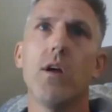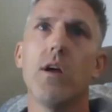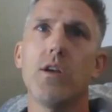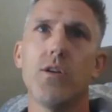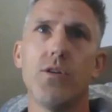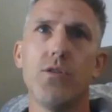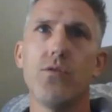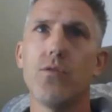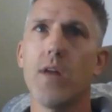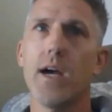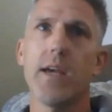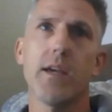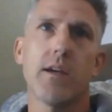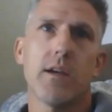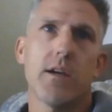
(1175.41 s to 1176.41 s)
You do
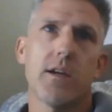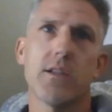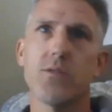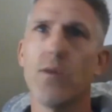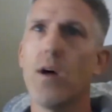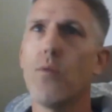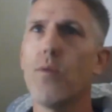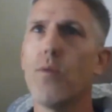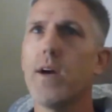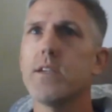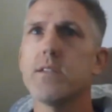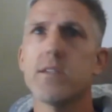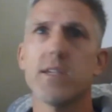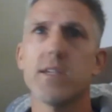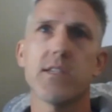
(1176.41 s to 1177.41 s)
like 12 ways,
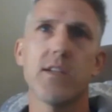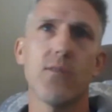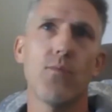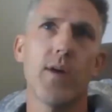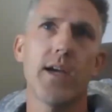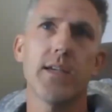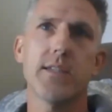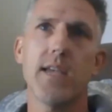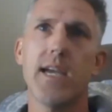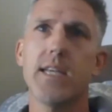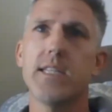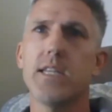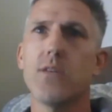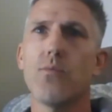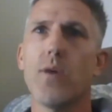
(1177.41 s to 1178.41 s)
16 ways,
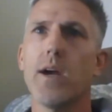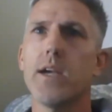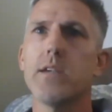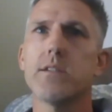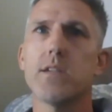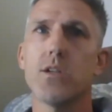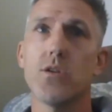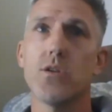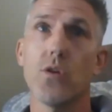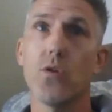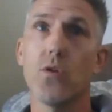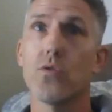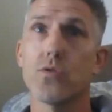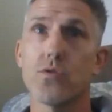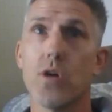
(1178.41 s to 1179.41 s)
18 ways at your
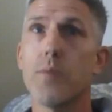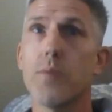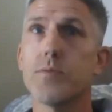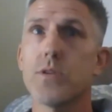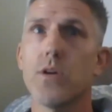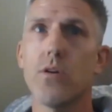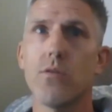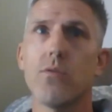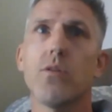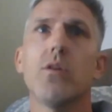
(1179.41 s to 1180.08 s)
local drop zone,